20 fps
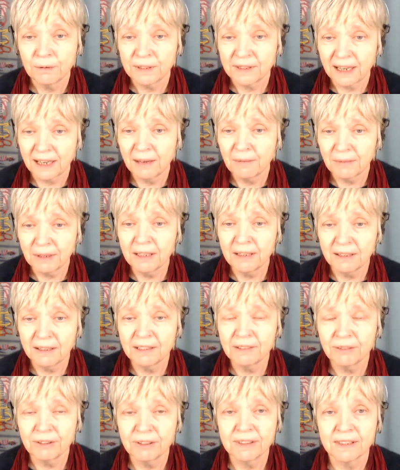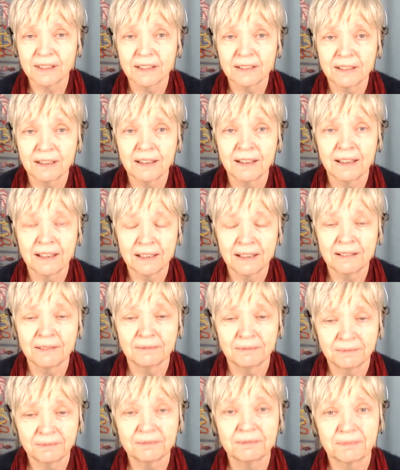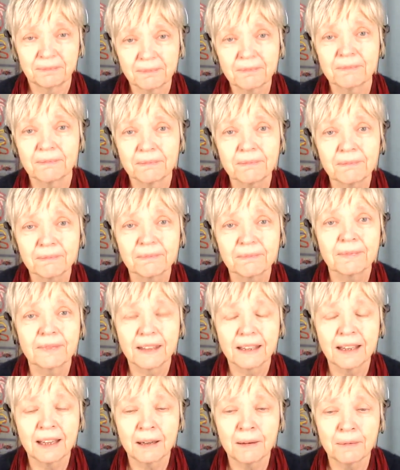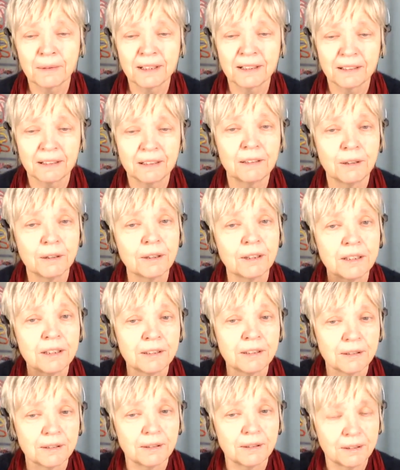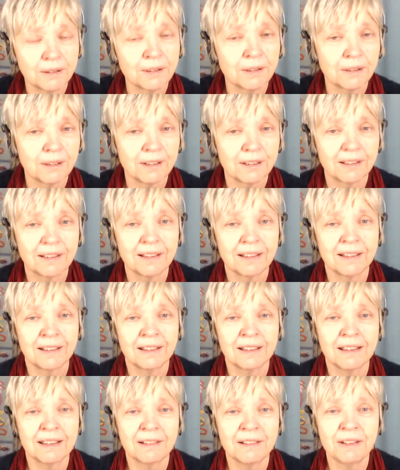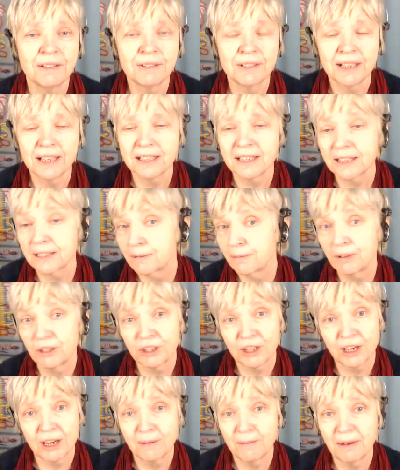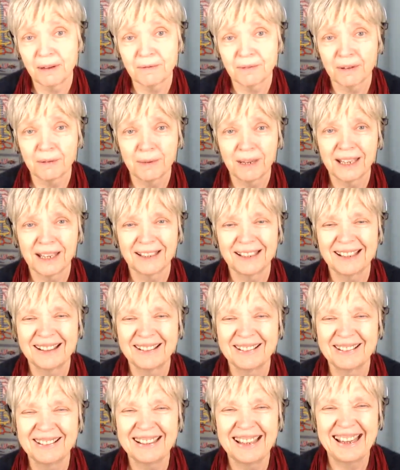I'm really interested. I will look into your newsletters, which come every week. Okay.